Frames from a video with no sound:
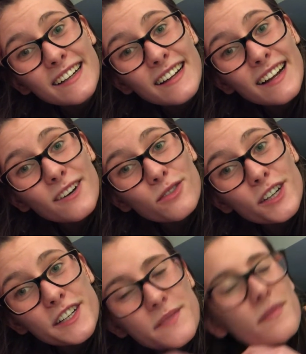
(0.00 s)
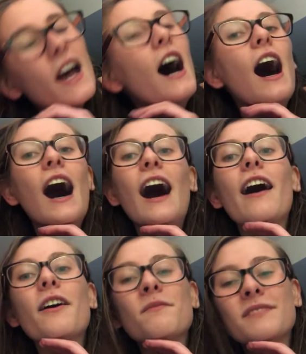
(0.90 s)
Hello, foot.
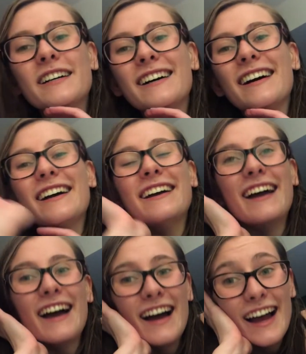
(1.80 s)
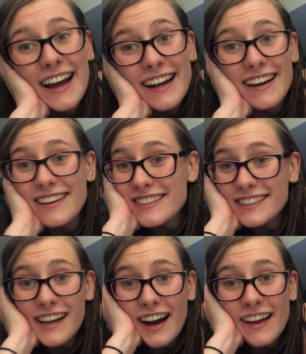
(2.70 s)
And
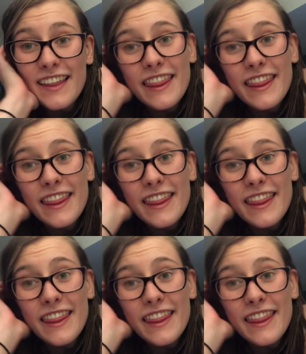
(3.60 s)
yeah,